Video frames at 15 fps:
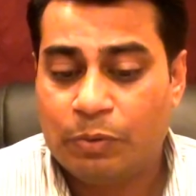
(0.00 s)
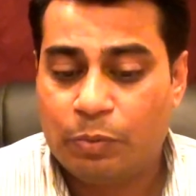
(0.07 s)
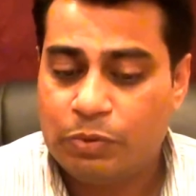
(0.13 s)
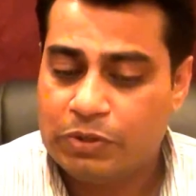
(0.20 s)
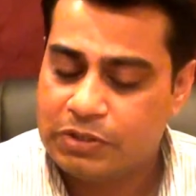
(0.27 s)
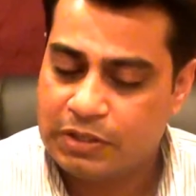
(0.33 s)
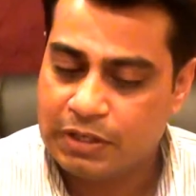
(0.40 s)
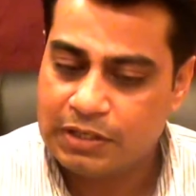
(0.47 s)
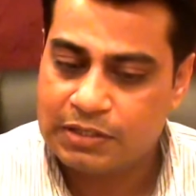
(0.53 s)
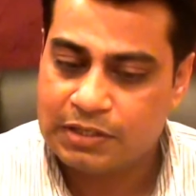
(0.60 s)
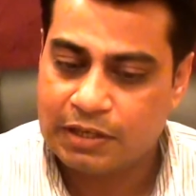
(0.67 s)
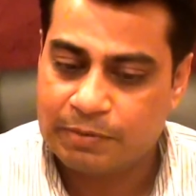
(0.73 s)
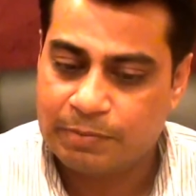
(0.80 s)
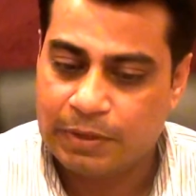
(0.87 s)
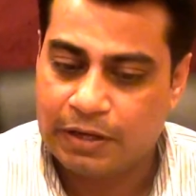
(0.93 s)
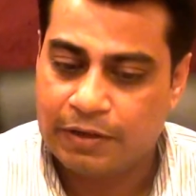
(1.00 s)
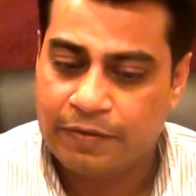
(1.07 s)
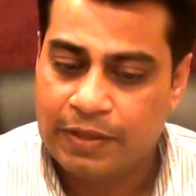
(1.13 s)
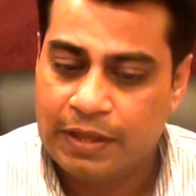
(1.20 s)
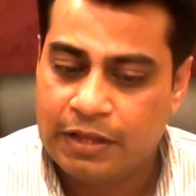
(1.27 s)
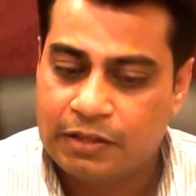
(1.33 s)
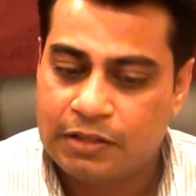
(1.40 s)
with Six Sigma,
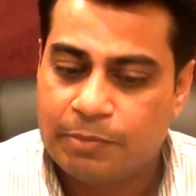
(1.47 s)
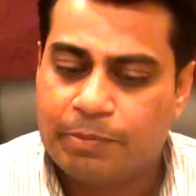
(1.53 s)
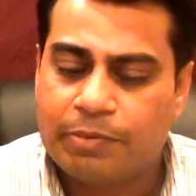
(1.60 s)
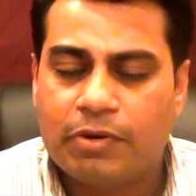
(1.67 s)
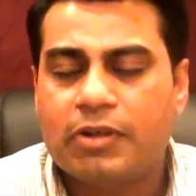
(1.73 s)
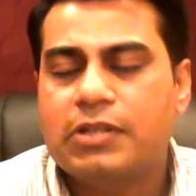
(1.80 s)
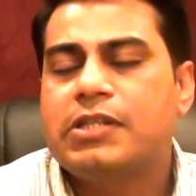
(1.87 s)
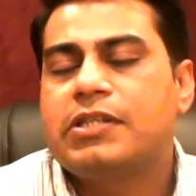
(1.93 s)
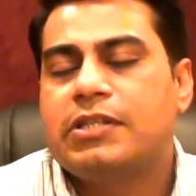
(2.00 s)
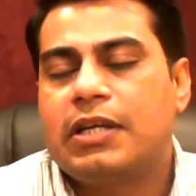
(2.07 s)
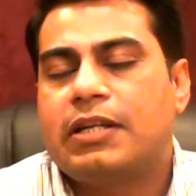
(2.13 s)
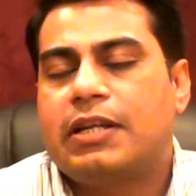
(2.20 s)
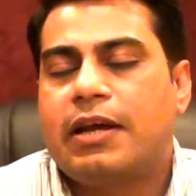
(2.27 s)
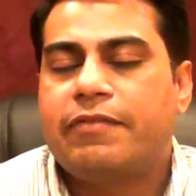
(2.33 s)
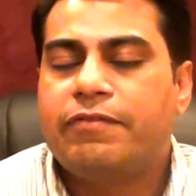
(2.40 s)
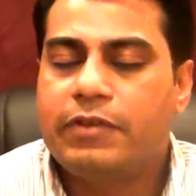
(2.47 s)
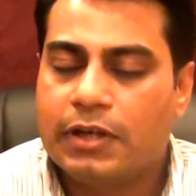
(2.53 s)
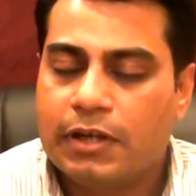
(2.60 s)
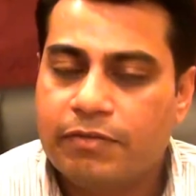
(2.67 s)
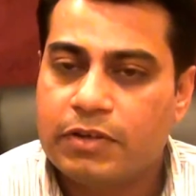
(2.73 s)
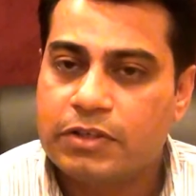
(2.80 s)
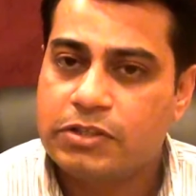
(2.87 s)
the projects that I've
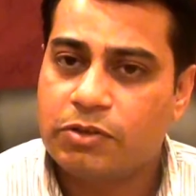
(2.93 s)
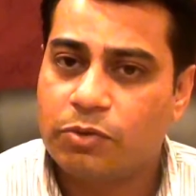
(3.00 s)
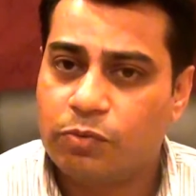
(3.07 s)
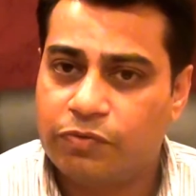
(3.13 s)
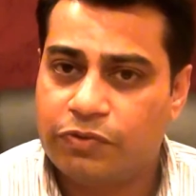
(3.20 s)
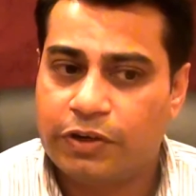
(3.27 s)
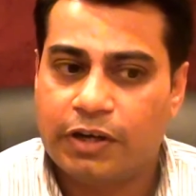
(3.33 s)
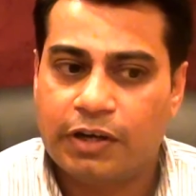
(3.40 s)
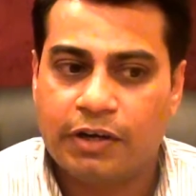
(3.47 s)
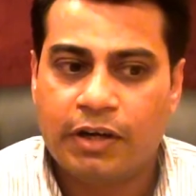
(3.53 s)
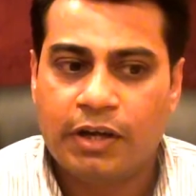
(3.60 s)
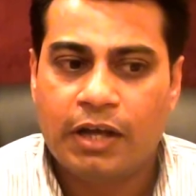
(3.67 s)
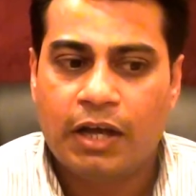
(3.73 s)
delivered so far